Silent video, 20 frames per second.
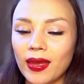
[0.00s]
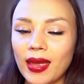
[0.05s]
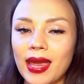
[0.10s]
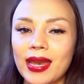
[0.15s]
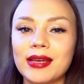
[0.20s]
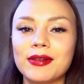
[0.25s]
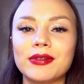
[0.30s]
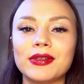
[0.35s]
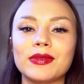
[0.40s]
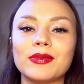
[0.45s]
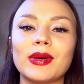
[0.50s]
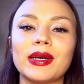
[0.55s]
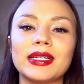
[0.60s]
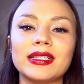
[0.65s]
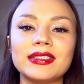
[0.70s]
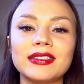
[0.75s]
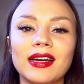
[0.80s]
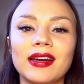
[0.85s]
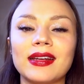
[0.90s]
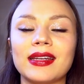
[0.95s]
And it was my
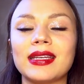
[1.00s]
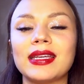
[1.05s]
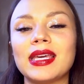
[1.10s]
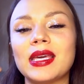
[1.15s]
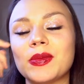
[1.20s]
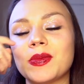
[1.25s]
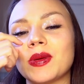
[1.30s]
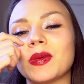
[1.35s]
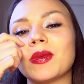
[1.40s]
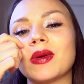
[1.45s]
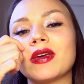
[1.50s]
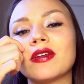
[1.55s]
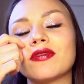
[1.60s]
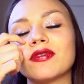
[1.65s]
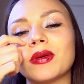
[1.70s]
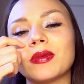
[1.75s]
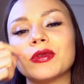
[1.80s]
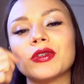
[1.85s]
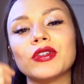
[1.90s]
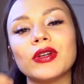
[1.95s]
anxiety keeping me
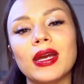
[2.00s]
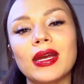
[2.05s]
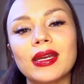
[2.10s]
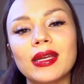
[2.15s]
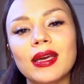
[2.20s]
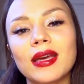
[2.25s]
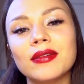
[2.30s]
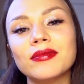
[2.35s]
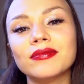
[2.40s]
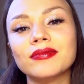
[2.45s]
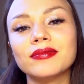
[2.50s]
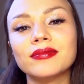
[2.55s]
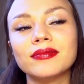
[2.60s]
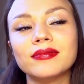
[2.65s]
from creating it.